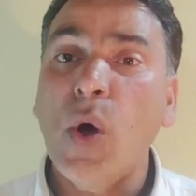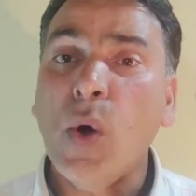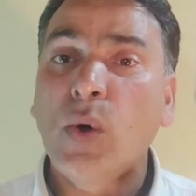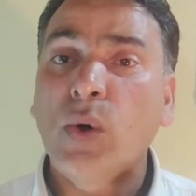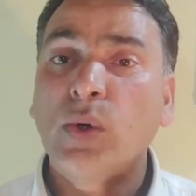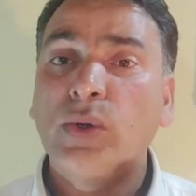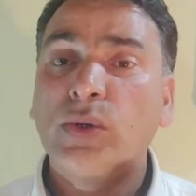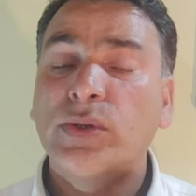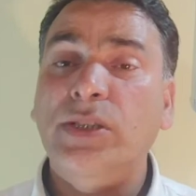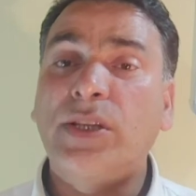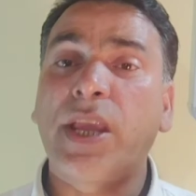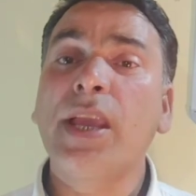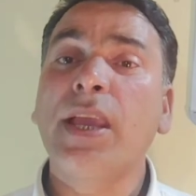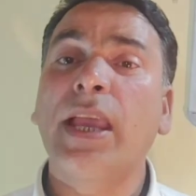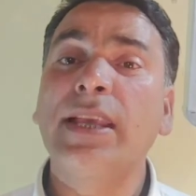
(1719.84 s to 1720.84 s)
So
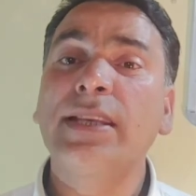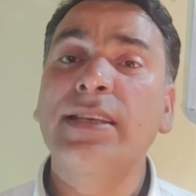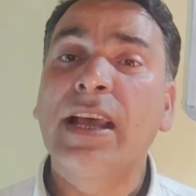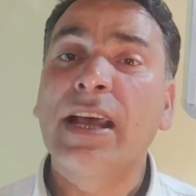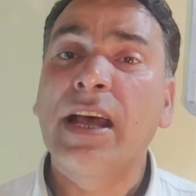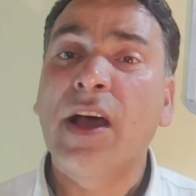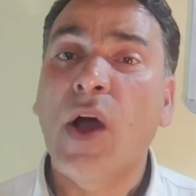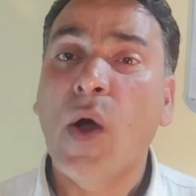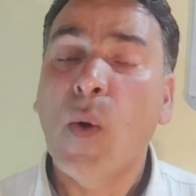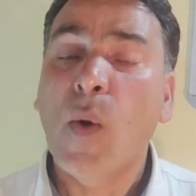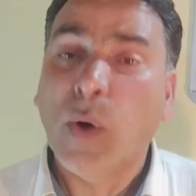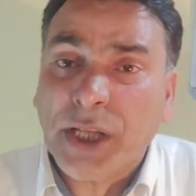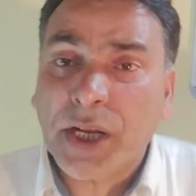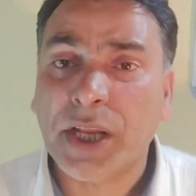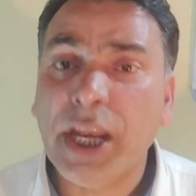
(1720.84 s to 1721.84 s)
the thing is,
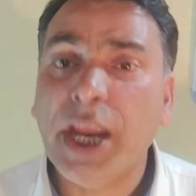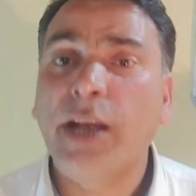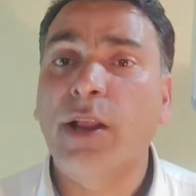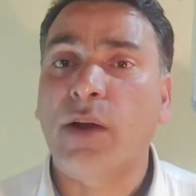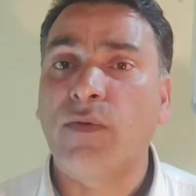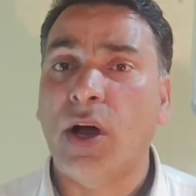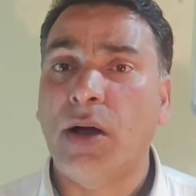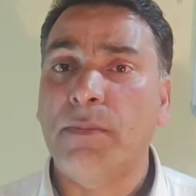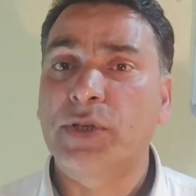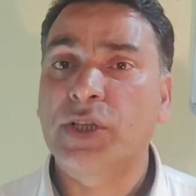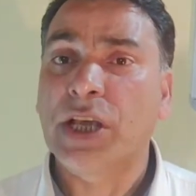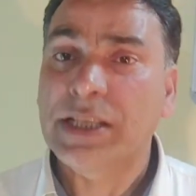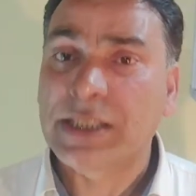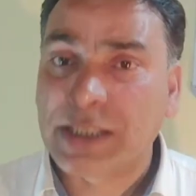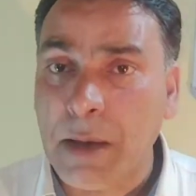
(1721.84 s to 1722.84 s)
what are irregular
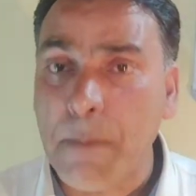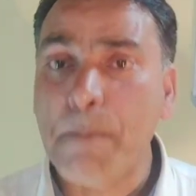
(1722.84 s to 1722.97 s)
verbs?